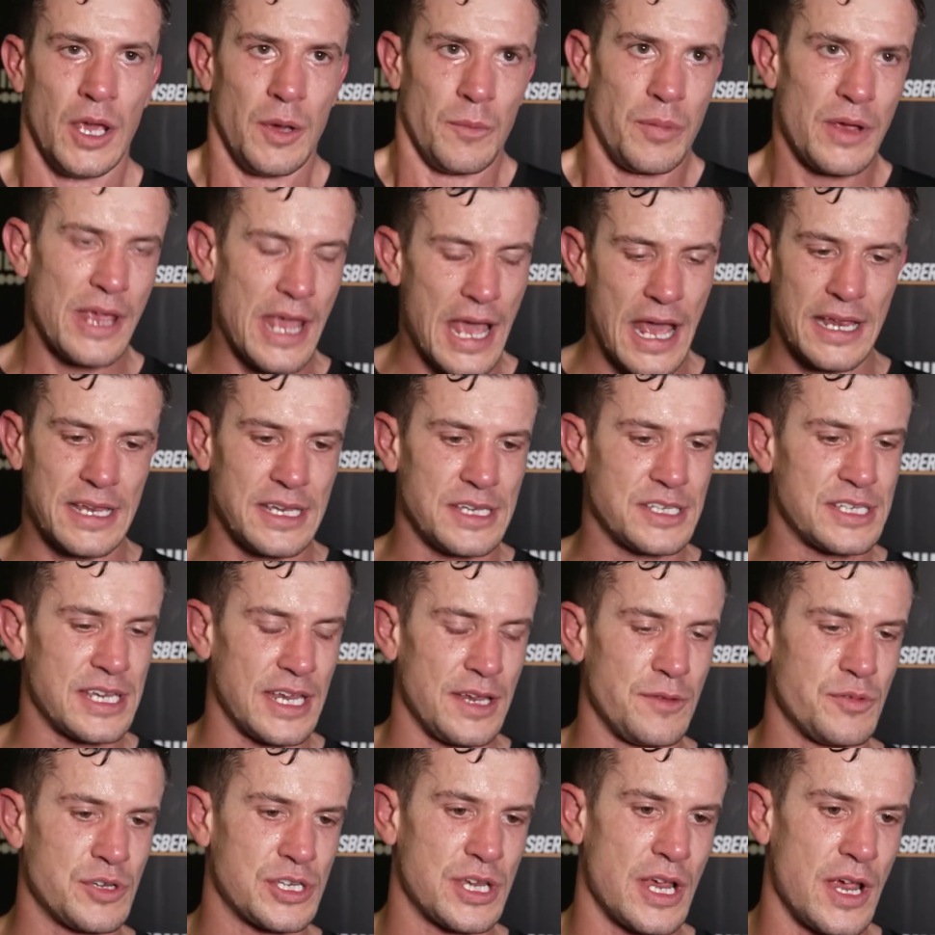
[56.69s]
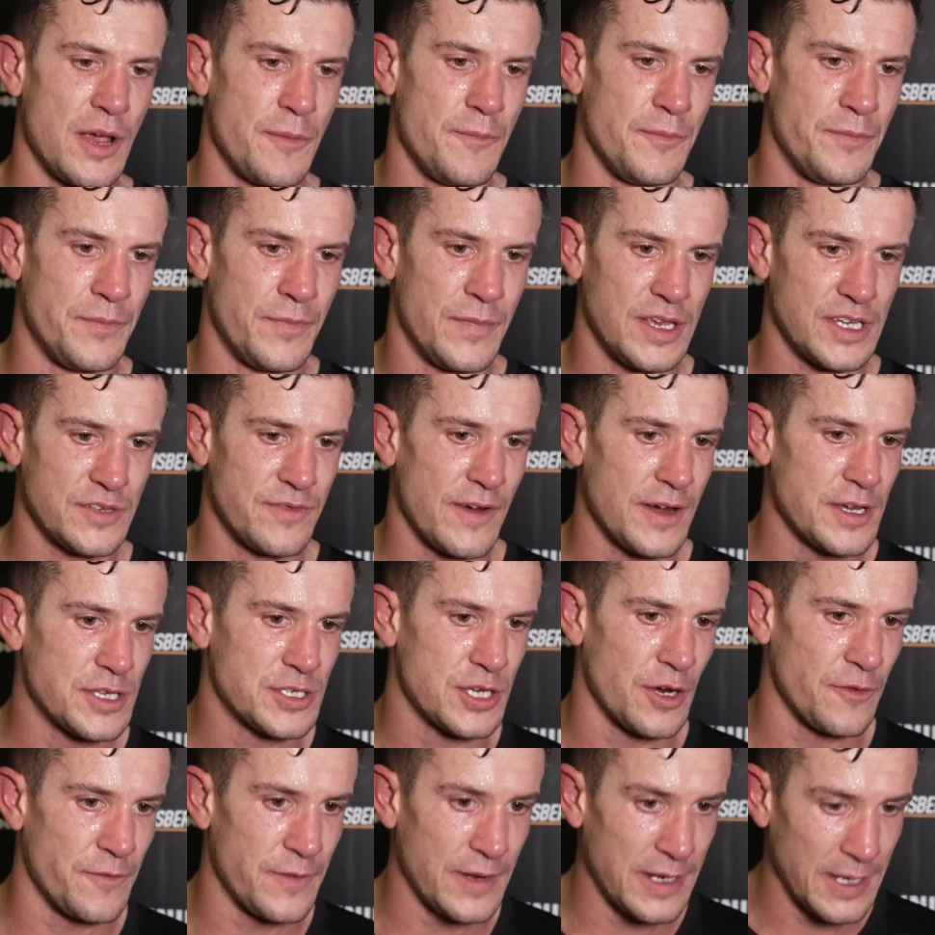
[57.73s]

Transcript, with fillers: But yeah, he's very tough